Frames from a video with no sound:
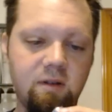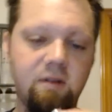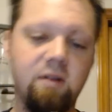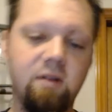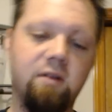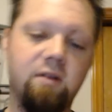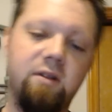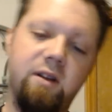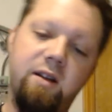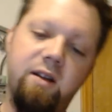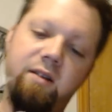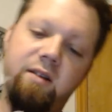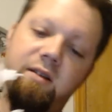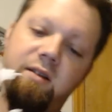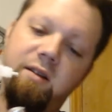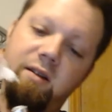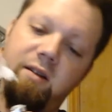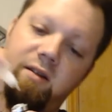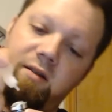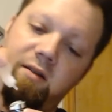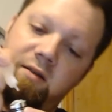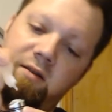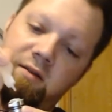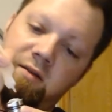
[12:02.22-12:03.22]
Still not
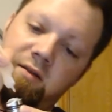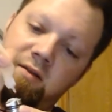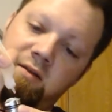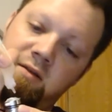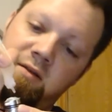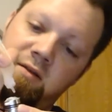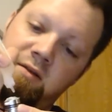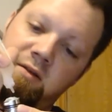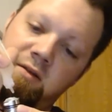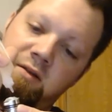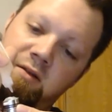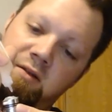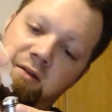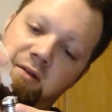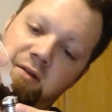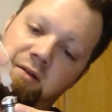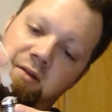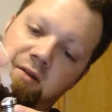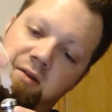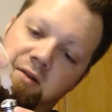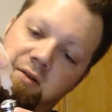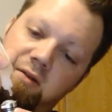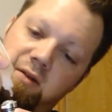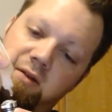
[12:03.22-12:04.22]
done.
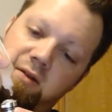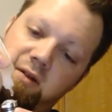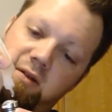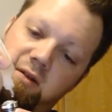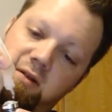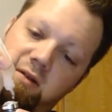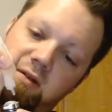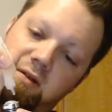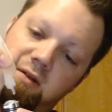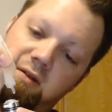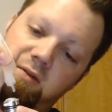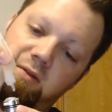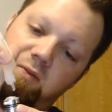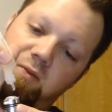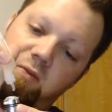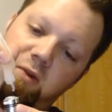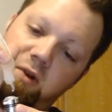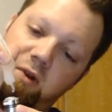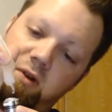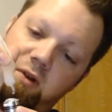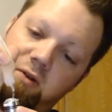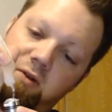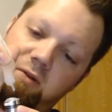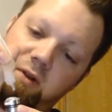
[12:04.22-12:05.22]
Like
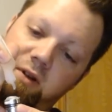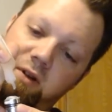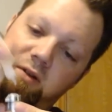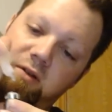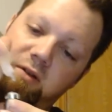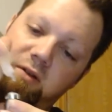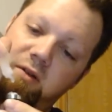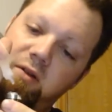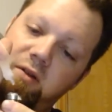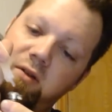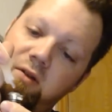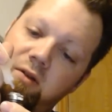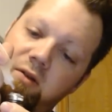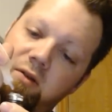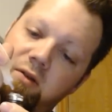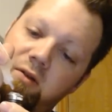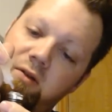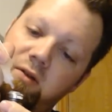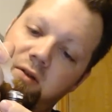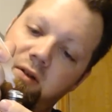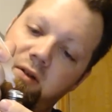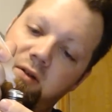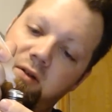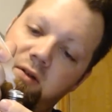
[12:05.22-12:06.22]
1, 22,
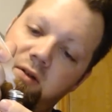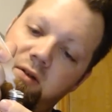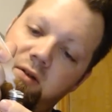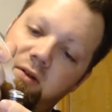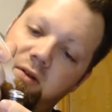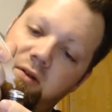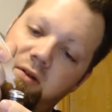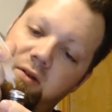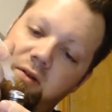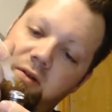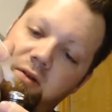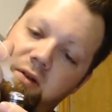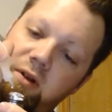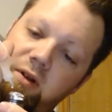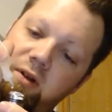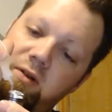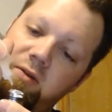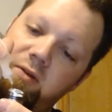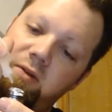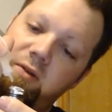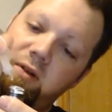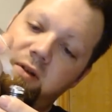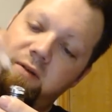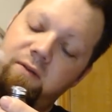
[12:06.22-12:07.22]
23,
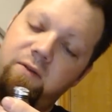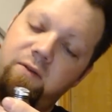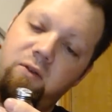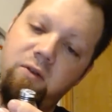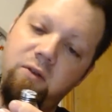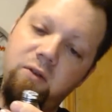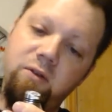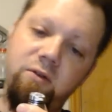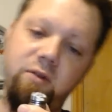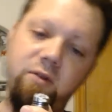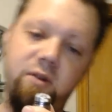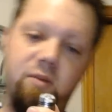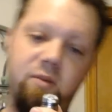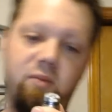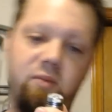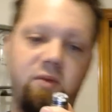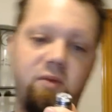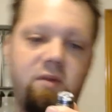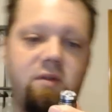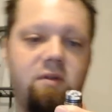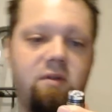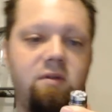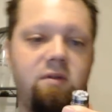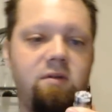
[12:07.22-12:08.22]
24
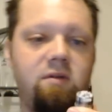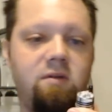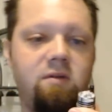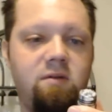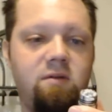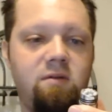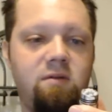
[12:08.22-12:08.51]
drips.